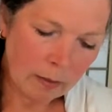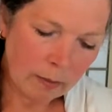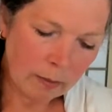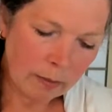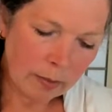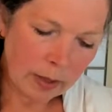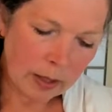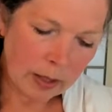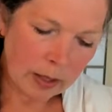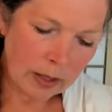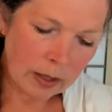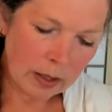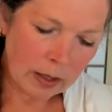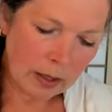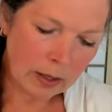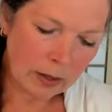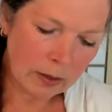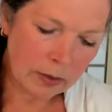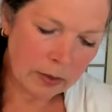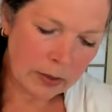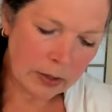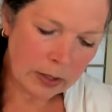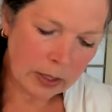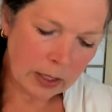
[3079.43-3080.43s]
but
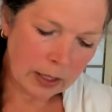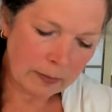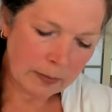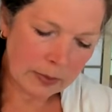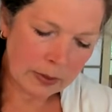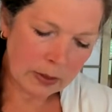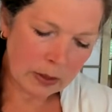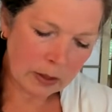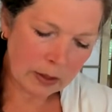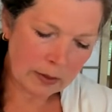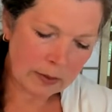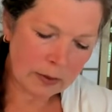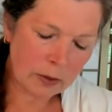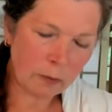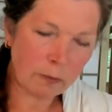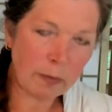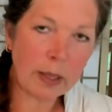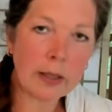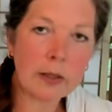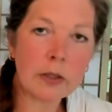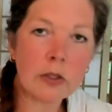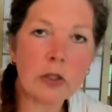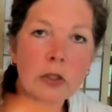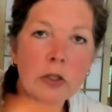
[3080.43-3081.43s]
other times not so
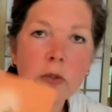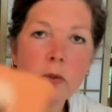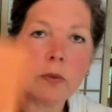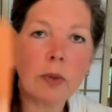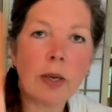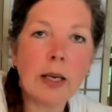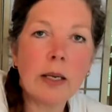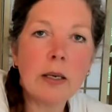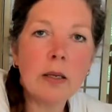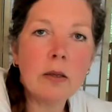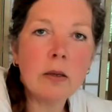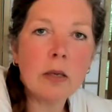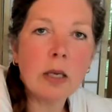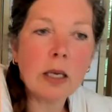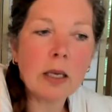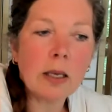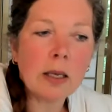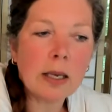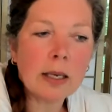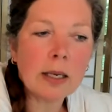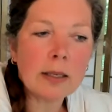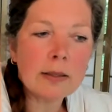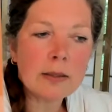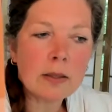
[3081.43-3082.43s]
much, right? You
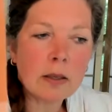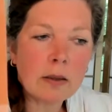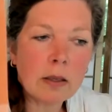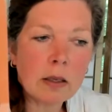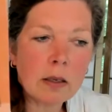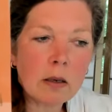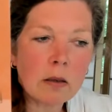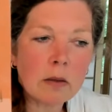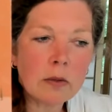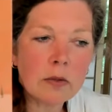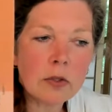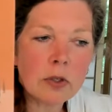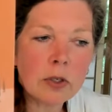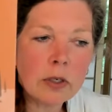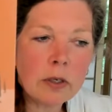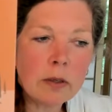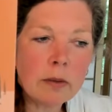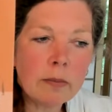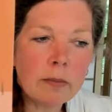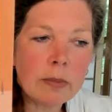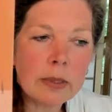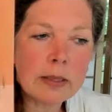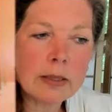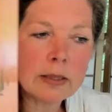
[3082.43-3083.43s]
can guess on the
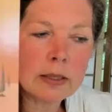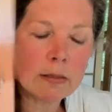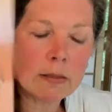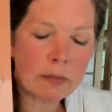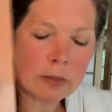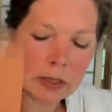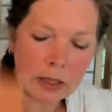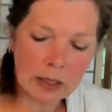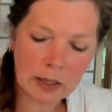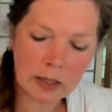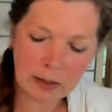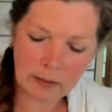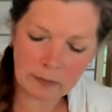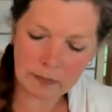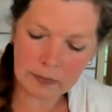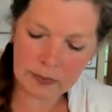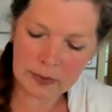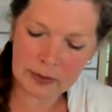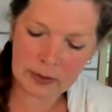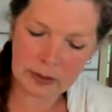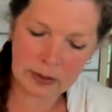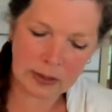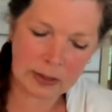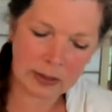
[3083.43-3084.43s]
culture, but
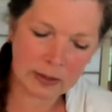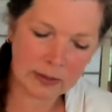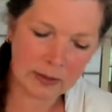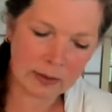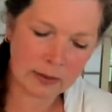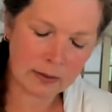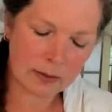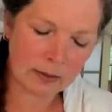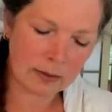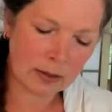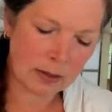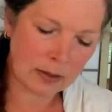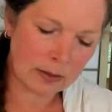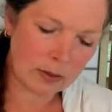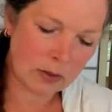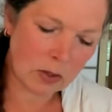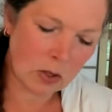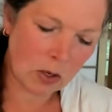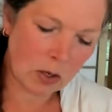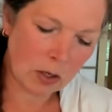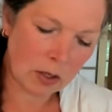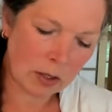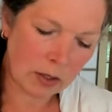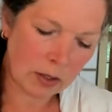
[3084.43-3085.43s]
sometimes it's
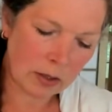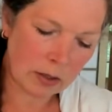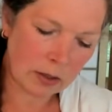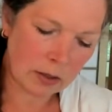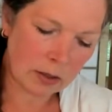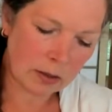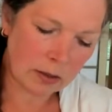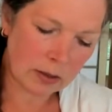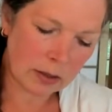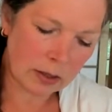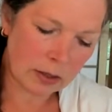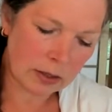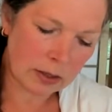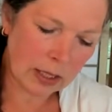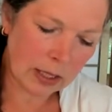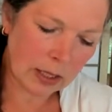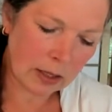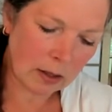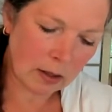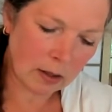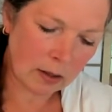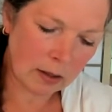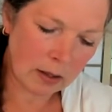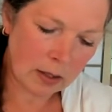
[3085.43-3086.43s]
hard to
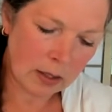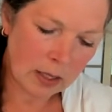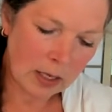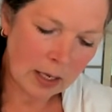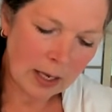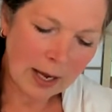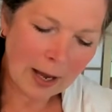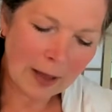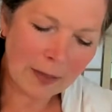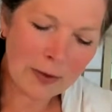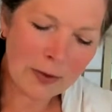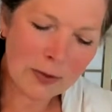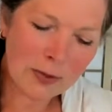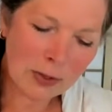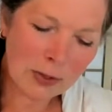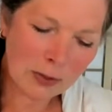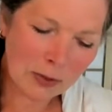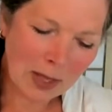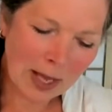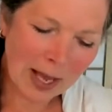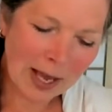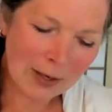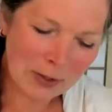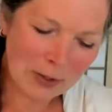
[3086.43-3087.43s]
tell. And there's
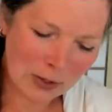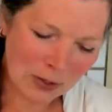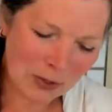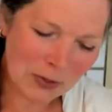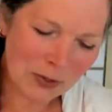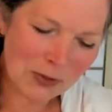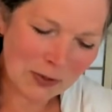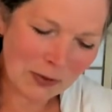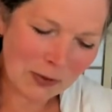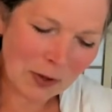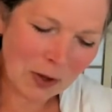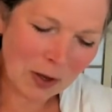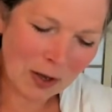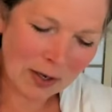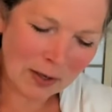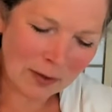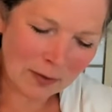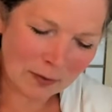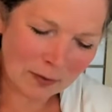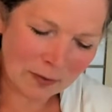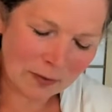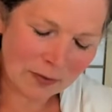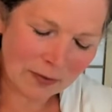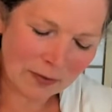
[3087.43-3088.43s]
a lot
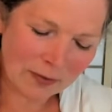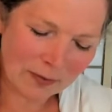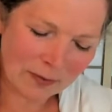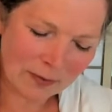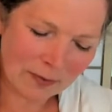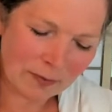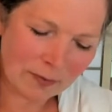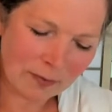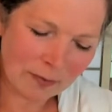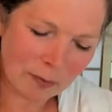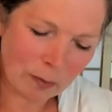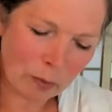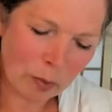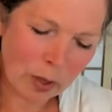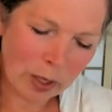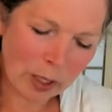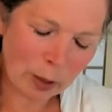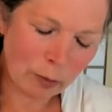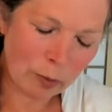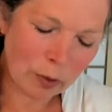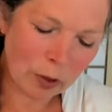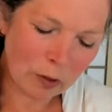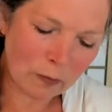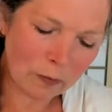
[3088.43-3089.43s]
of
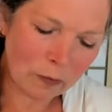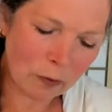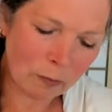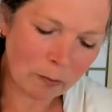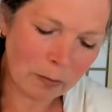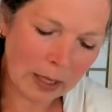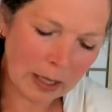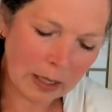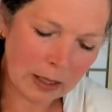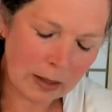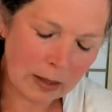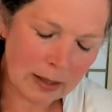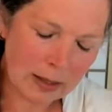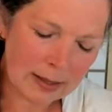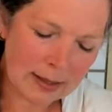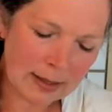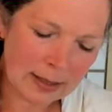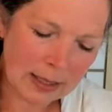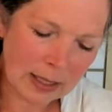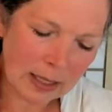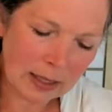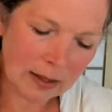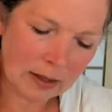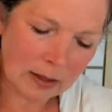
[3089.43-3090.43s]
body beautiful men in
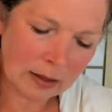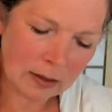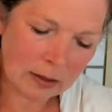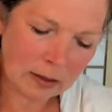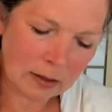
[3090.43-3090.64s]
this deck.